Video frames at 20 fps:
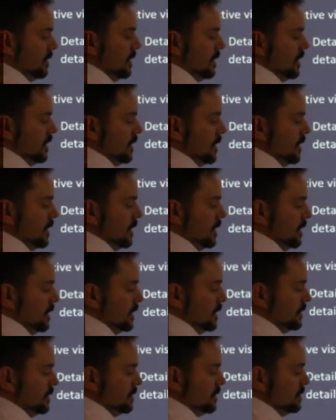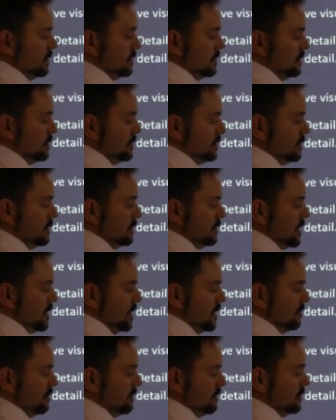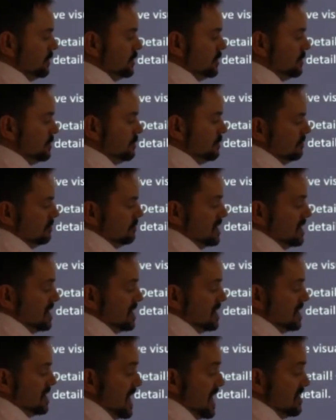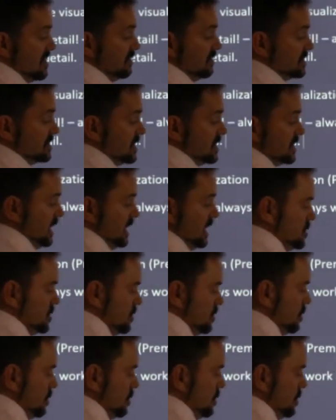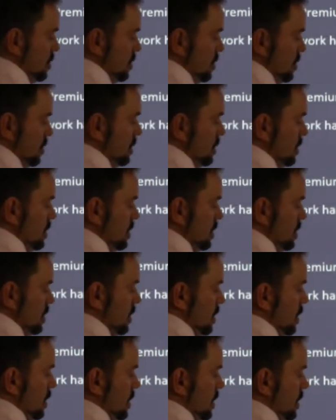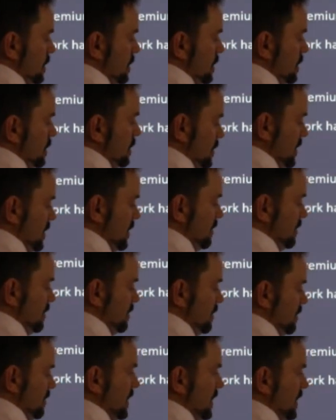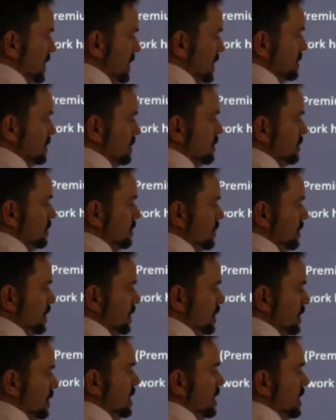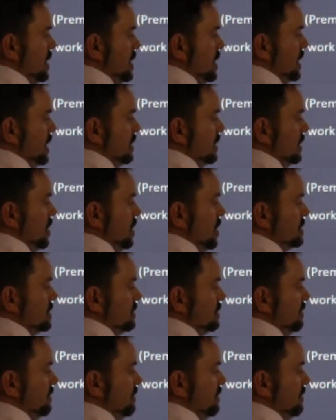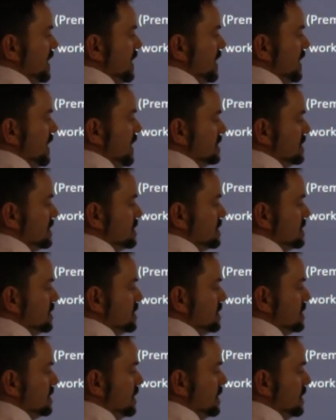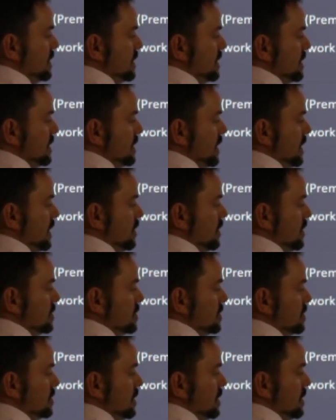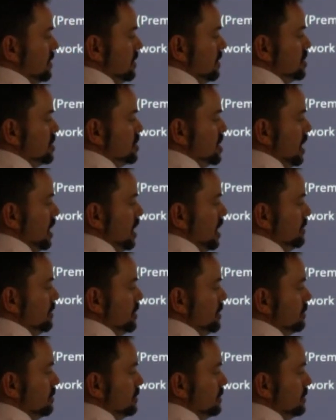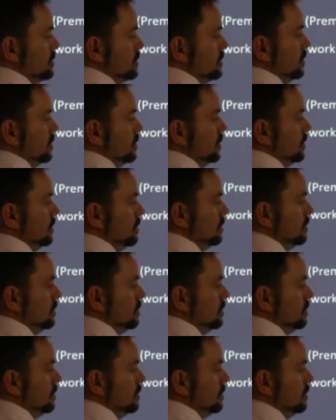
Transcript: kind of nails, I guess you could call, on their feet. Okay, and lots of veins in their ears, which help them to